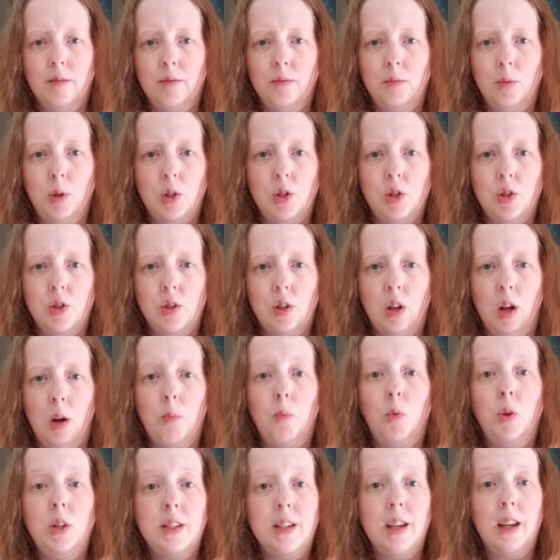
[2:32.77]
which um,
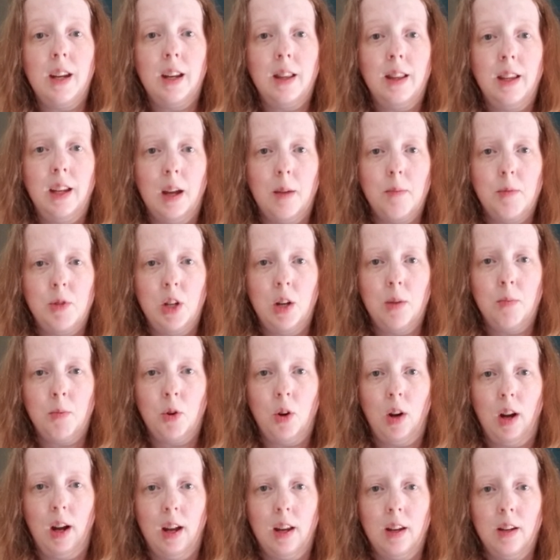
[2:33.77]
we stayed at the MGM
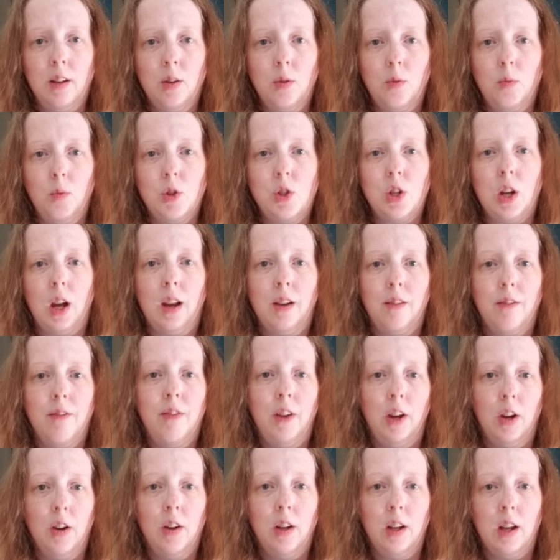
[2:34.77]
Grand, which had a
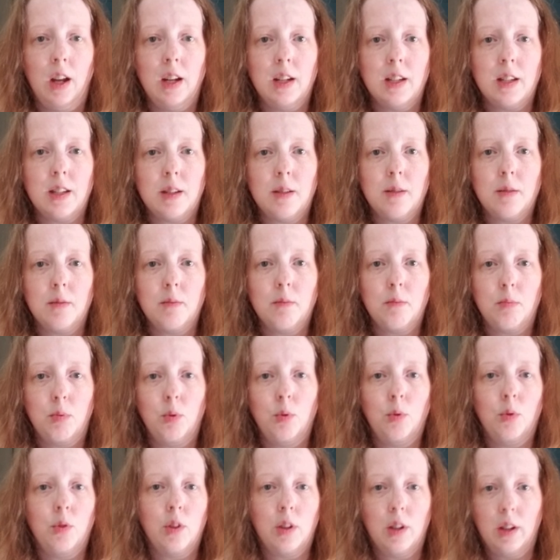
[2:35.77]
very nice
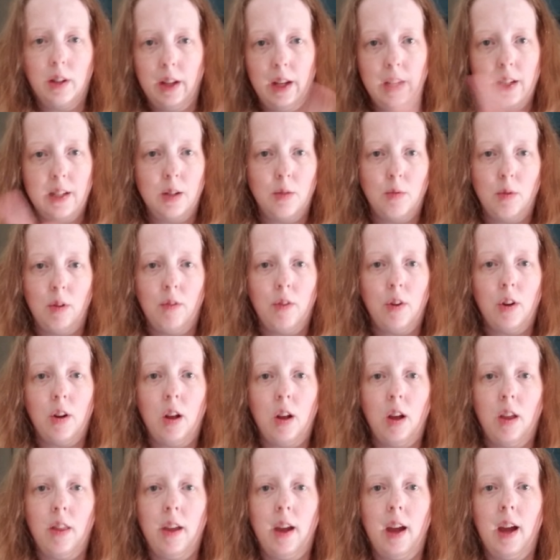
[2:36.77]
pool and a lazy river and
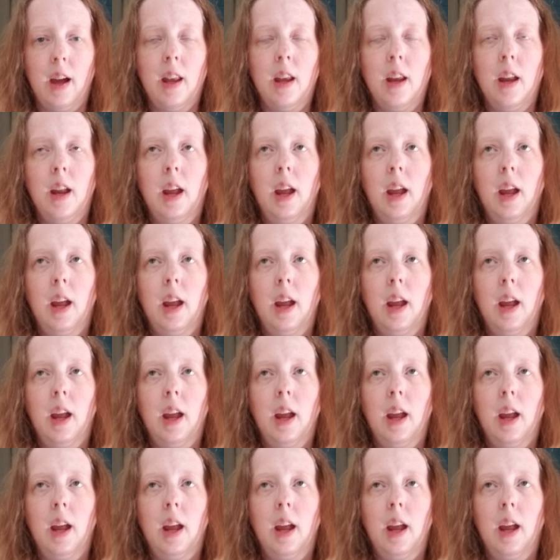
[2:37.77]
all that.